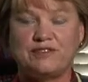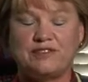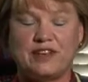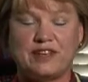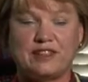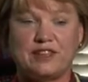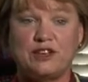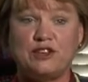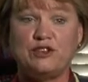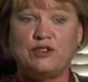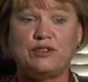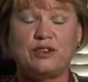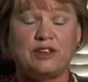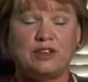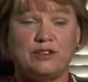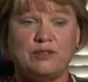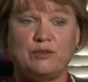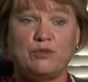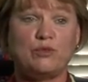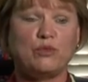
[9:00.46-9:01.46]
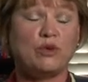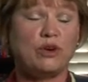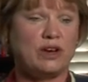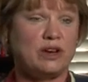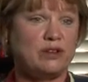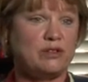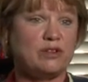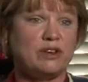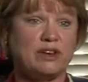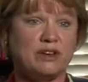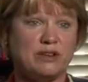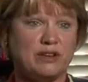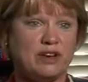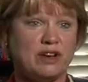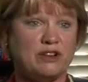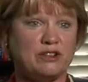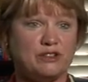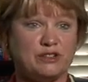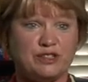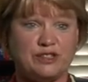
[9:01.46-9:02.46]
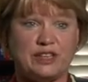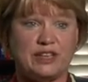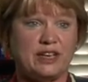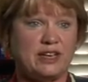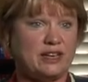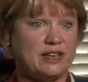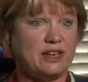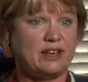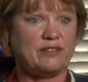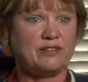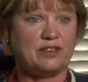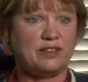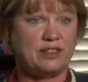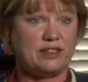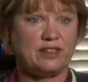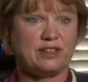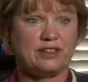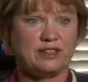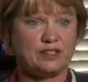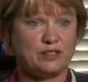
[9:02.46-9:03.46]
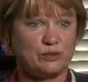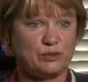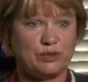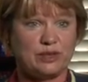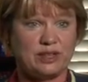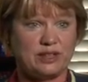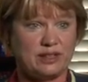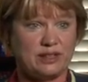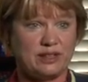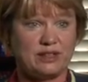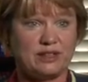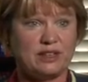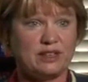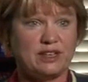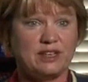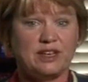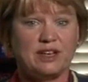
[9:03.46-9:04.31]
the fact that you can, 1, understand everything that's written.